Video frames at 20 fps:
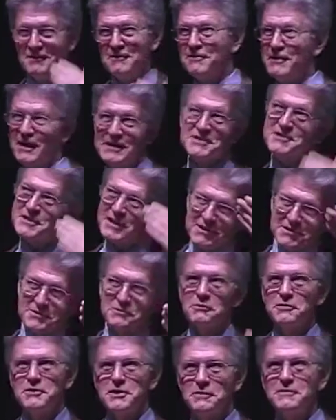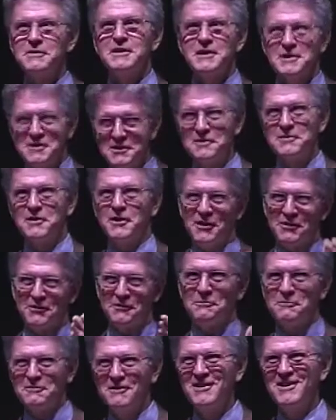That says all you need to
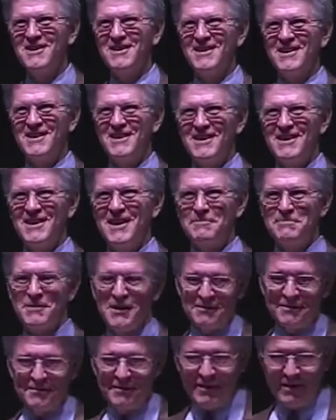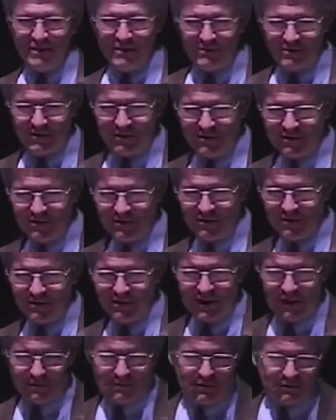know about the
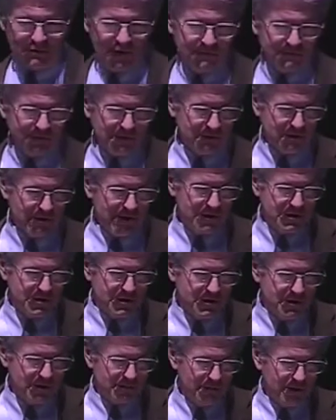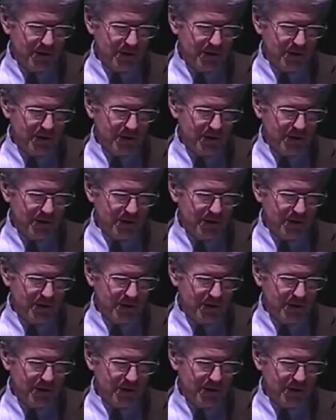demographic relationship